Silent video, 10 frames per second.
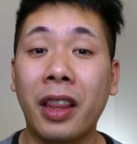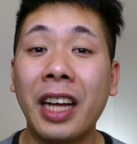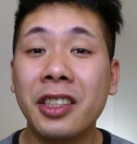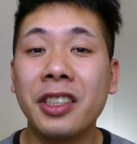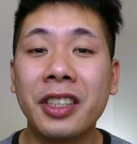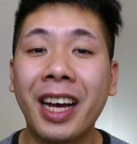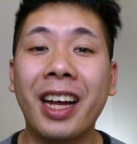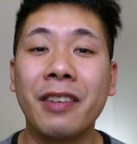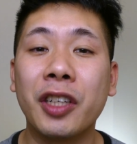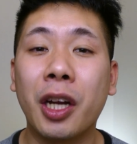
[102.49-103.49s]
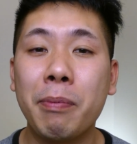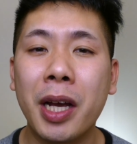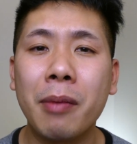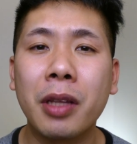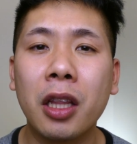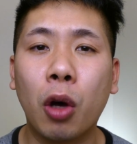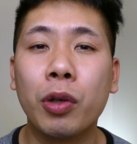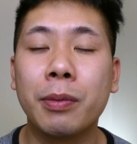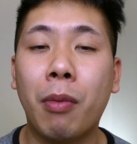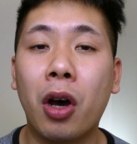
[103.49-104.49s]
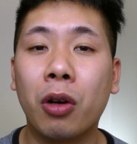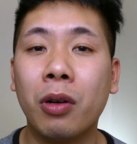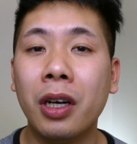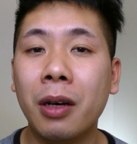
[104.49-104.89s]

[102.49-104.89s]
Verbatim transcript: That's just that. If you're going to pick up the lowest model